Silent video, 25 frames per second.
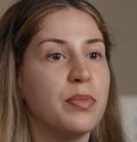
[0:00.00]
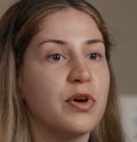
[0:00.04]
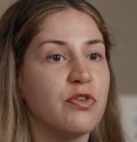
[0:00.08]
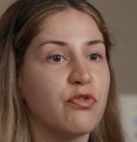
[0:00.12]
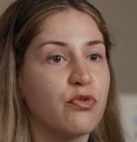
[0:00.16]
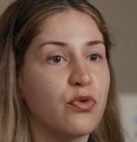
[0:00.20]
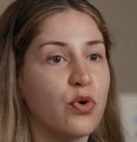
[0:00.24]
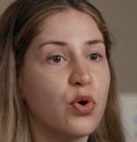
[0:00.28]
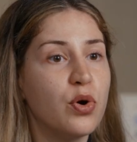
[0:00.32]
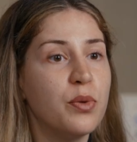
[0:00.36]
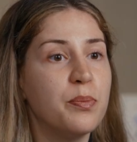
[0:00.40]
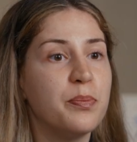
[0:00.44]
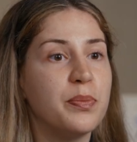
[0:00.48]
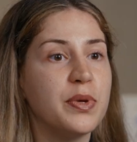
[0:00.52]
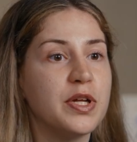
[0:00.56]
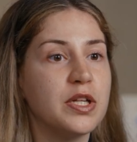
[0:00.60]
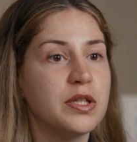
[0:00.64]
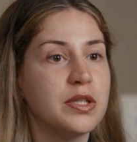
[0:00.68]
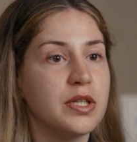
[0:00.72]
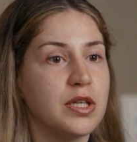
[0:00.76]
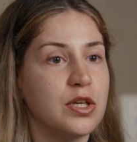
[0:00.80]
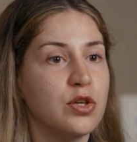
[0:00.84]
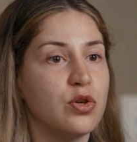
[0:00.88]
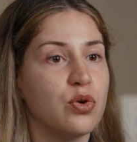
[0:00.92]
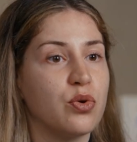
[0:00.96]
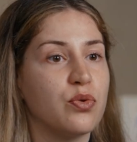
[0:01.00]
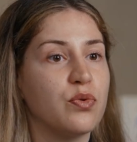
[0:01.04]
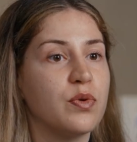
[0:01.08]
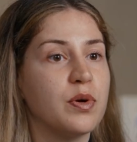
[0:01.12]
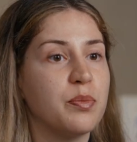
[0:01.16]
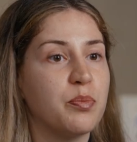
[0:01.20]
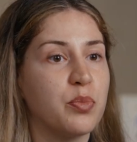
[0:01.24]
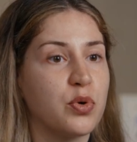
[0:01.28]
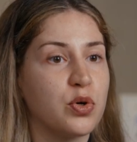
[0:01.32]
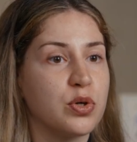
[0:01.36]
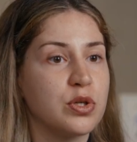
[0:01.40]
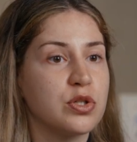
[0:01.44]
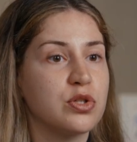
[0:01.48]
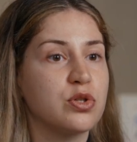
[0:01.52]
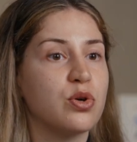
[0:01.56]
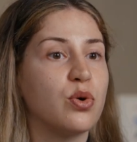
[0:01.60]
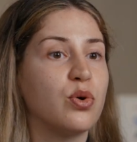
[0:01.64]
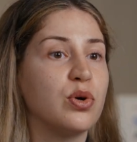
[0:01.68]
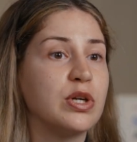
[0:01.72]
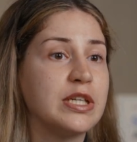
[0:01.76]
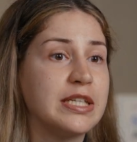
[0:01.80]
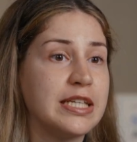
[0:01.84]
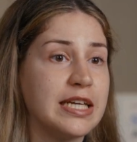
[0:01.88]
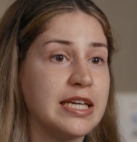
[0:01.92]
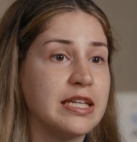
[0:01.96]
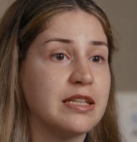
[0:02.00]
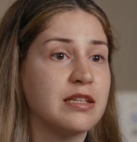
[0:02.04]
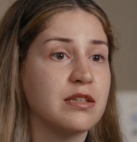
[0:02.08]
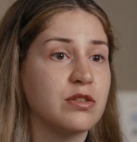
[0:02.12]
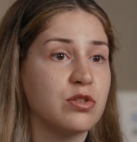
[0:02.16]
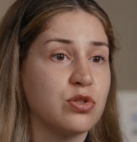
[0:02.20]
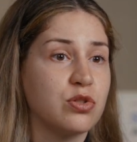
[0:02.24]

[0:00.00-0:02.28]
before building your reports or data